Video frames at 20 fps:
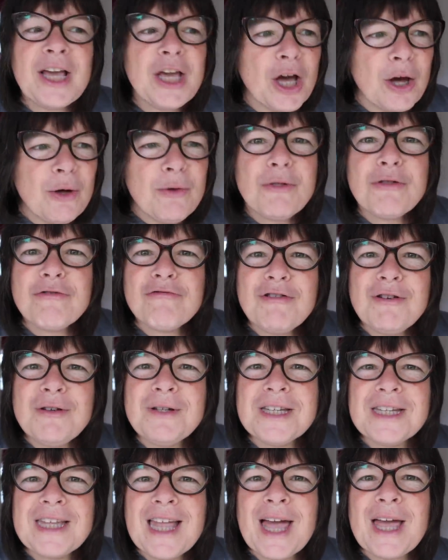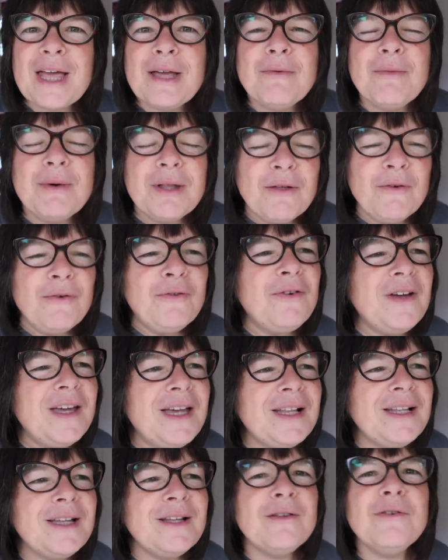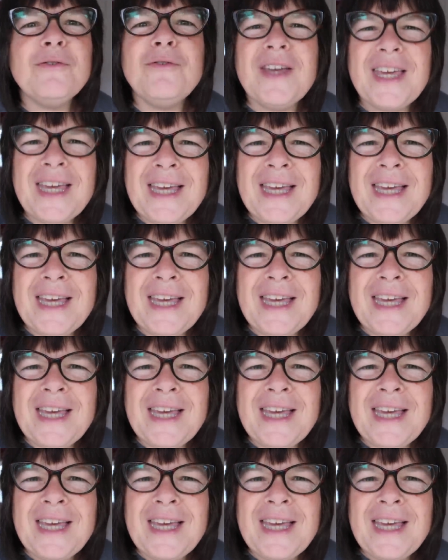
go through today with a feeling of